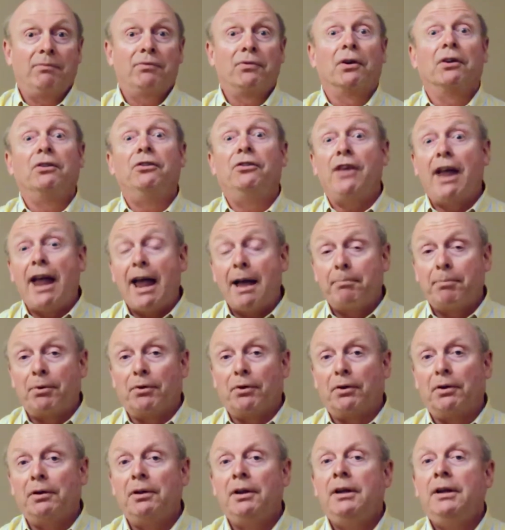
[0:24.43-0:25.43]
For
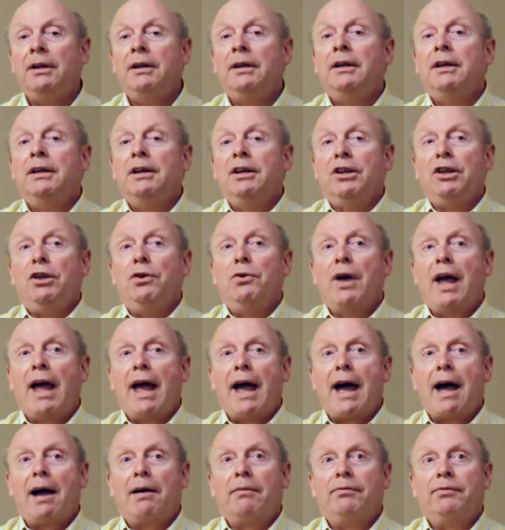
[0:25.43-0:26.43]
example, you
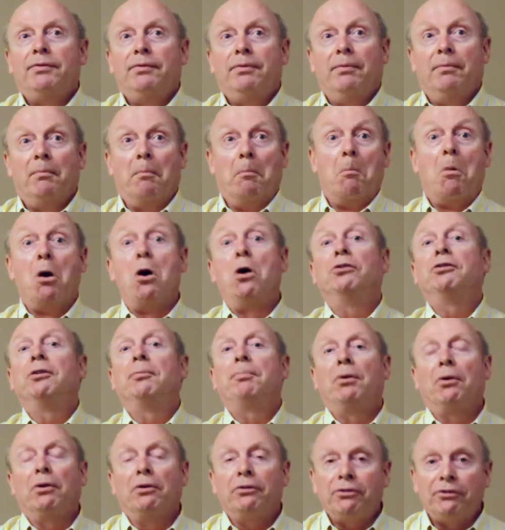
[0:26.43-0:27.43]
have
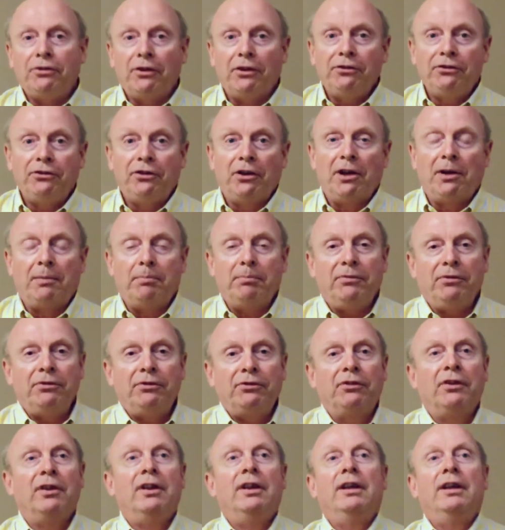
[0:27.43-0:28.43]
multiple systems